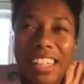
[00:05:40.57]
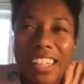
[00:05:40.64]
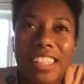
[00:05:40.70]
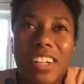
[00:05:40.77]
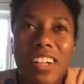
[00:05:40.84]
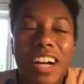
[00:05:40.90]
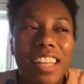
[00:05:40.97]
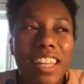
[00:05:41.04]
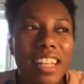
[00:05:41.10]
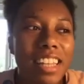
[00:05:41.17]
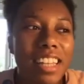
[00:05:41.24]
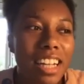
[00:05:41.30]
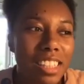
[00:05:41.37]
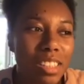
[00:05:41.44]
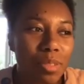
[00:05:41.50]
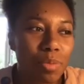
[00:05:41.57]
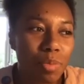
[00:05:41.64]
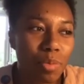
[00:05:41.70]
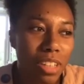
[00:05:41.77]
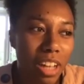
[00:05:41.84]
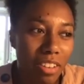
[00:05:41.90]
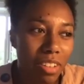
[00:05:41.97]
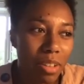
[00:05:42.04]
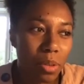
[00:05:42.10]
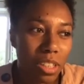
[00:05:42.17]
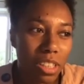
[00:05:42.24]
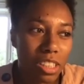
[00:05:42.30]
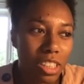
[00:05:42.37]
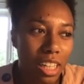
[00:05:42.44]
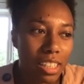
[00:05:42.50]
So I think that's definitely one
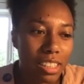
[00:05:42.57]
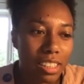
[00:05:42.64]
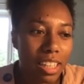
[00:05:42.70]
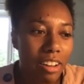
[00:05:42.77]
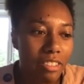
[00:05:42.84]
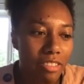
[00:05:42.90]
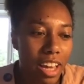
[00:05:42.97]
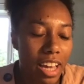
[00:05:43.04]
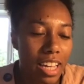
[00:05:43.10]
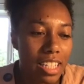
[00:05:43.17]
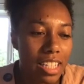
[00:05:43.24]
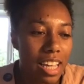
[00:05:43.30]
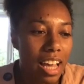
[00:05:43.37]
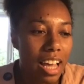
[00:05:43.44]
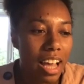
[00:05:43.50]
of the challenges that I face.